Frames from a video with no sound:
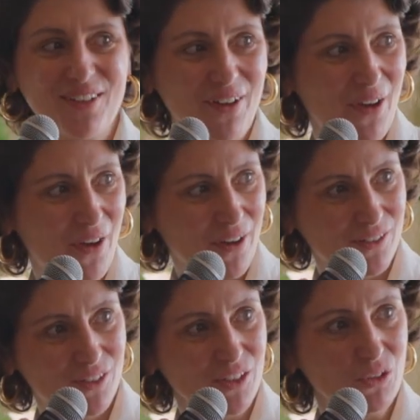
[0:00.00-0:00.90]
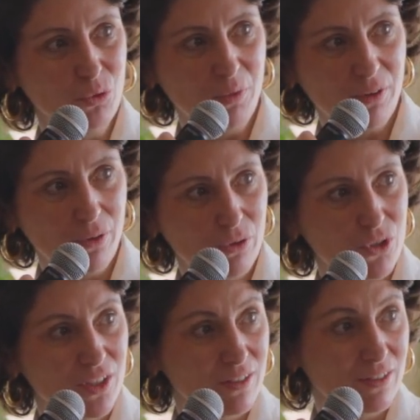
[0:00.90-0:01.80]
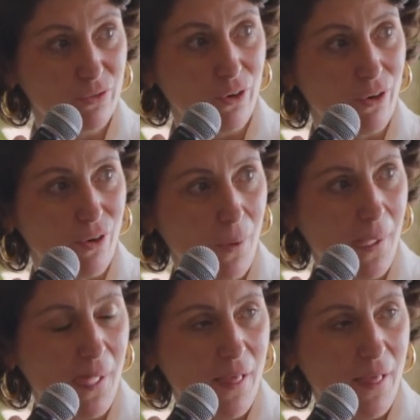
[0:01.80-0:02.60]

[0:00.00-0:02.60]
new mythologies for